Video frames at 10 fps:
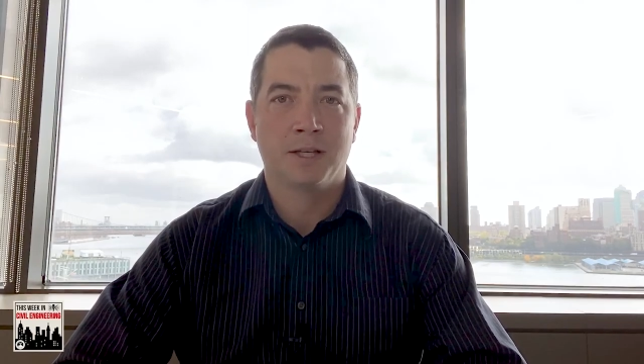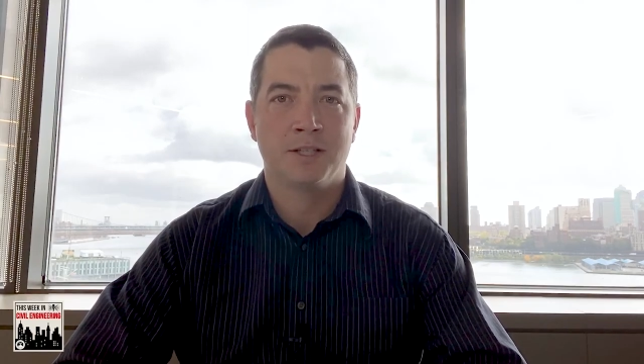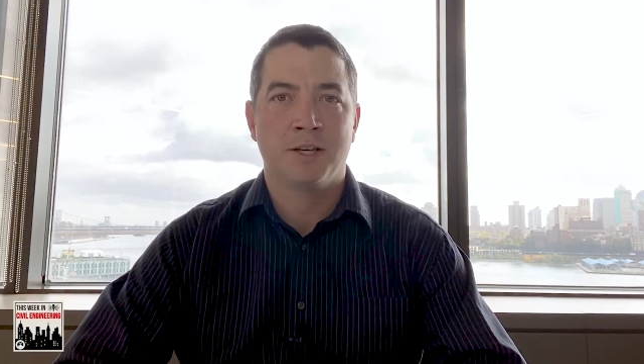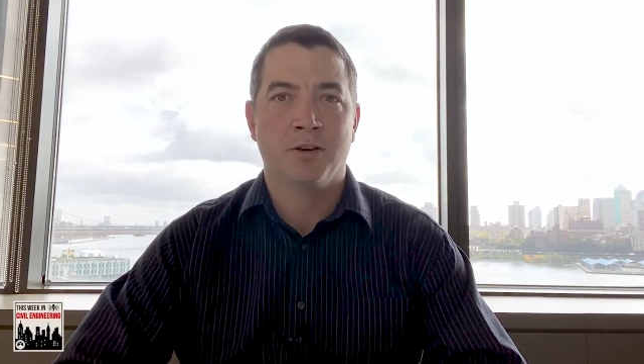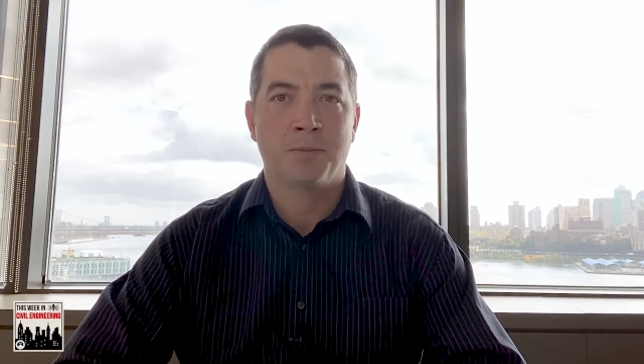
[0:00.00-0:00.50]

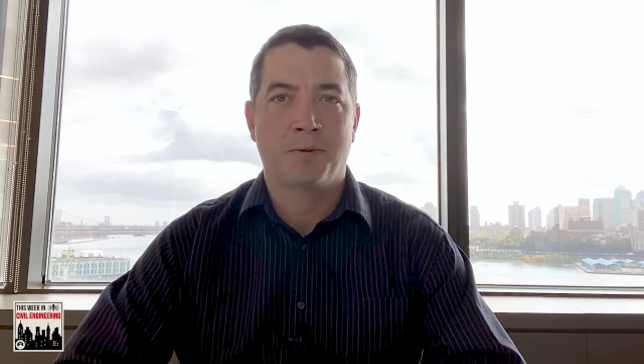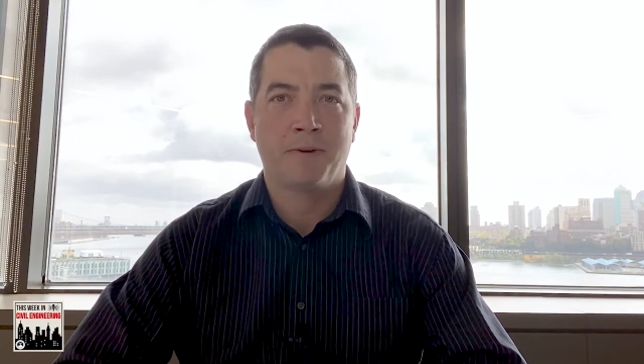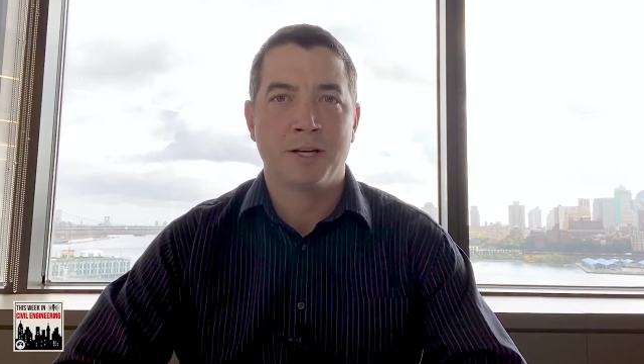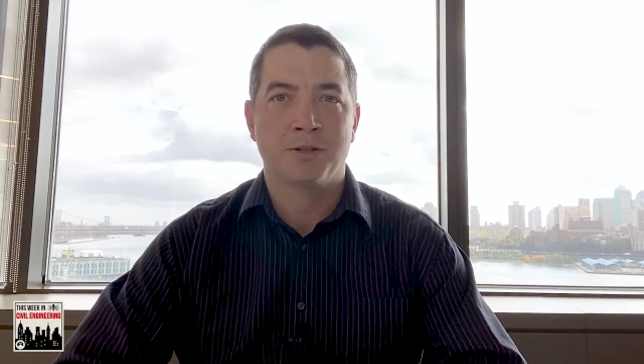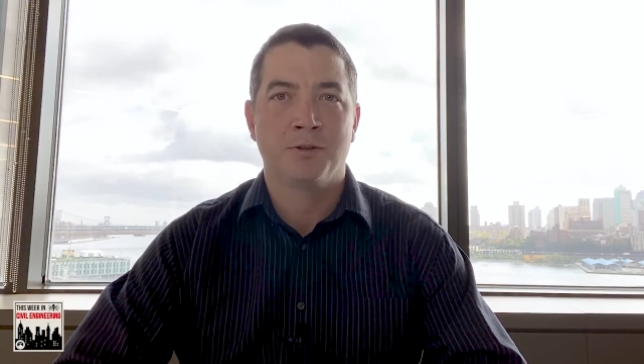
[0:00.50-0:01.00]
engineering
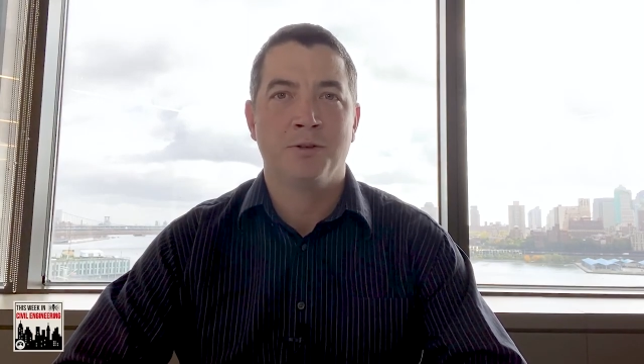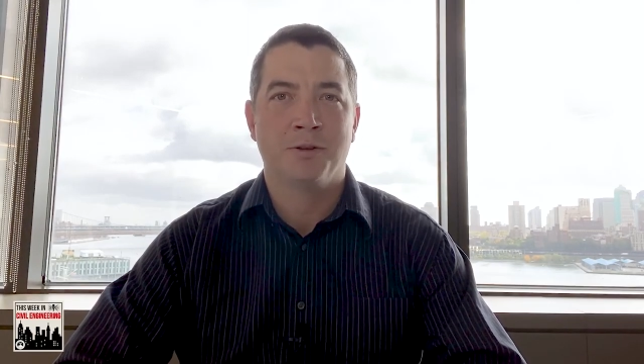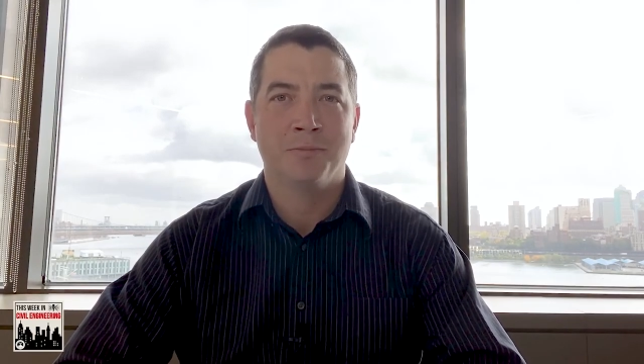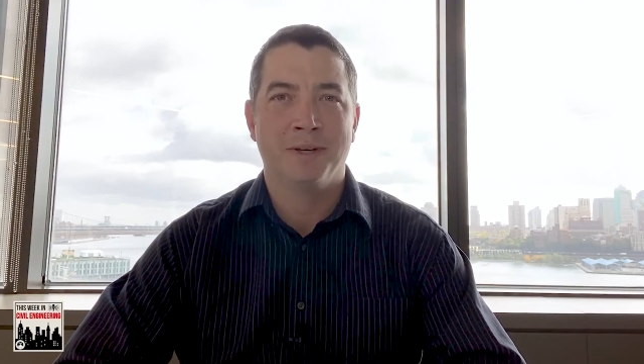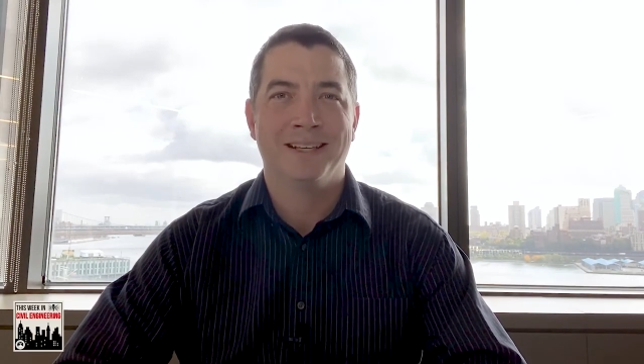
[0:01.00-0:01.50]
professional you
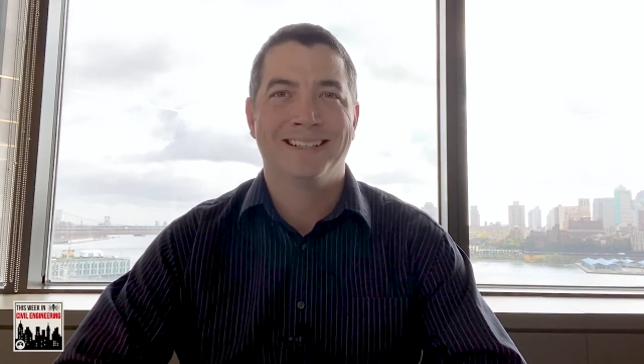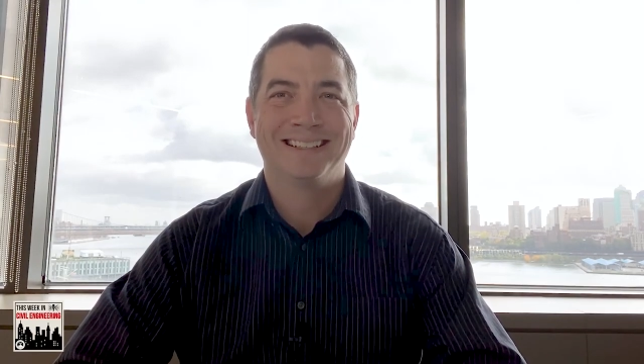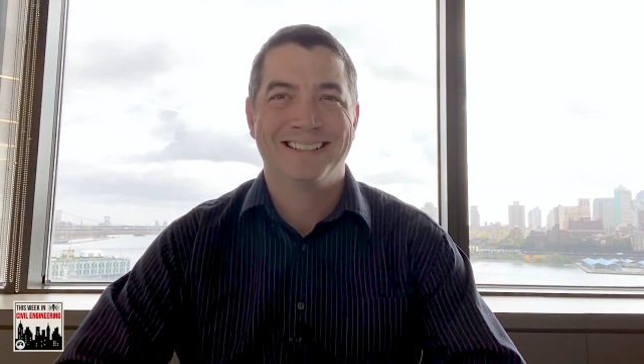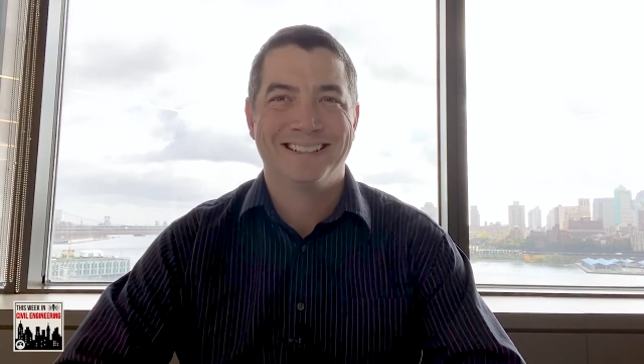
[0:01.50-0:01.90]
can be.